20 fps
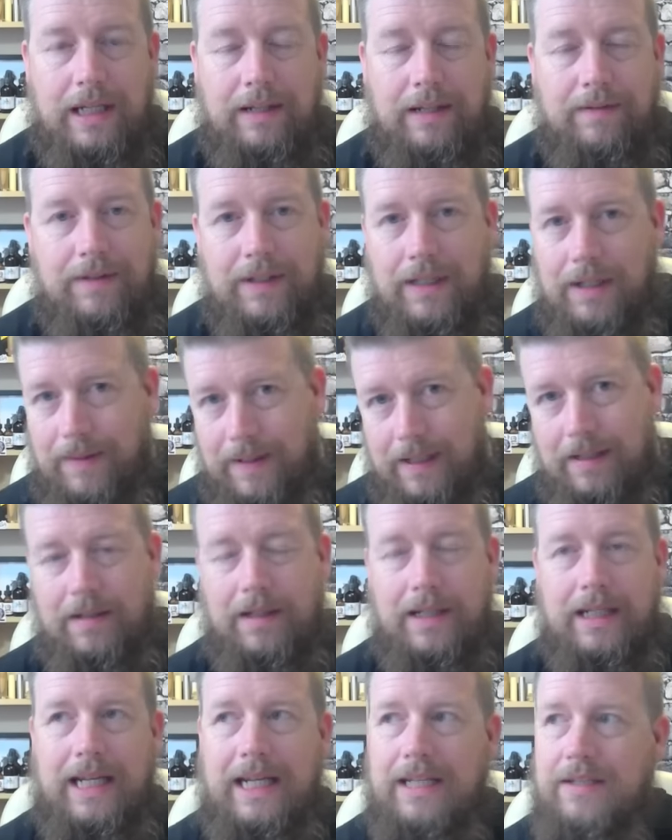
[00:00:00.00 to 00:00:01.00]
even though
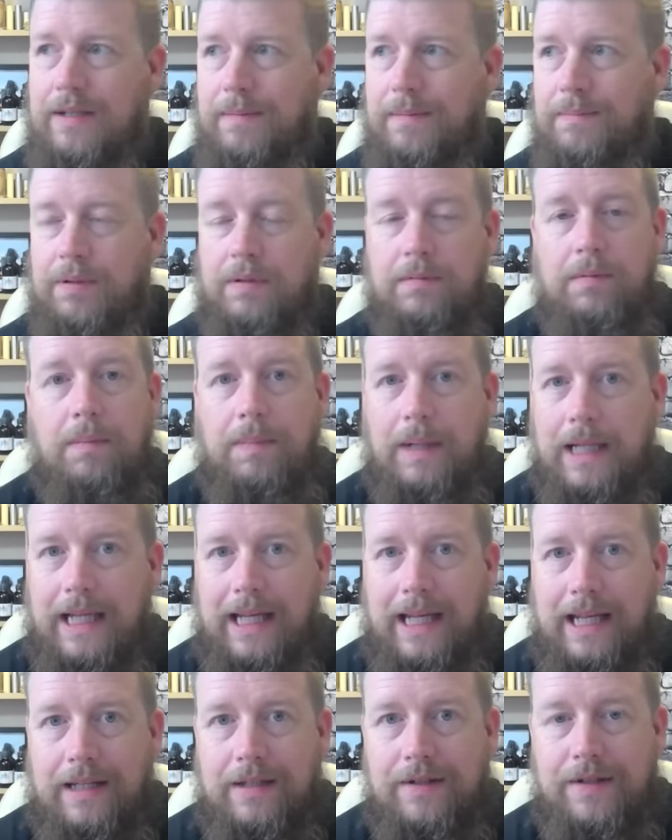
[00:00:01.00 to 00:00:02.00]
I guess it
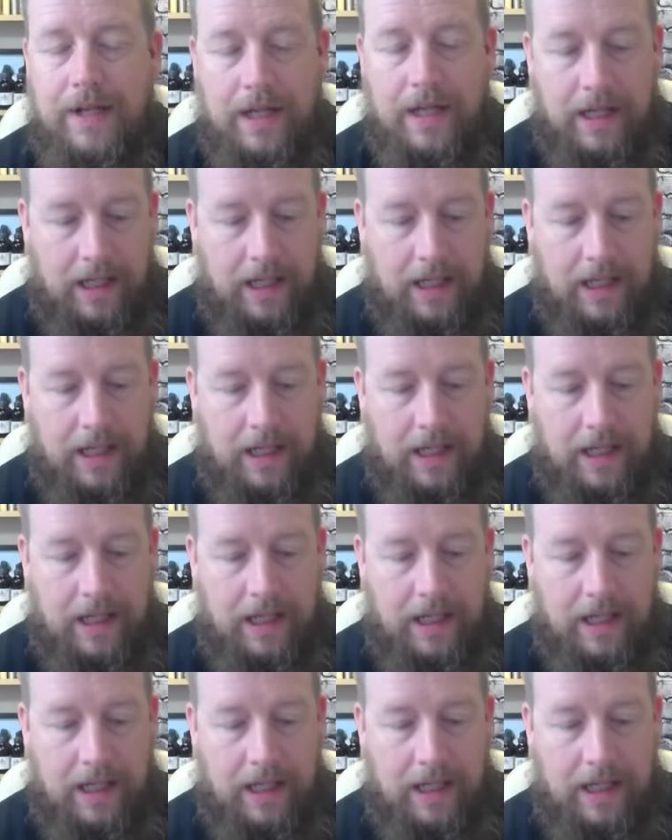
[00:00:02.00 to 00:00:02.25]
probably is.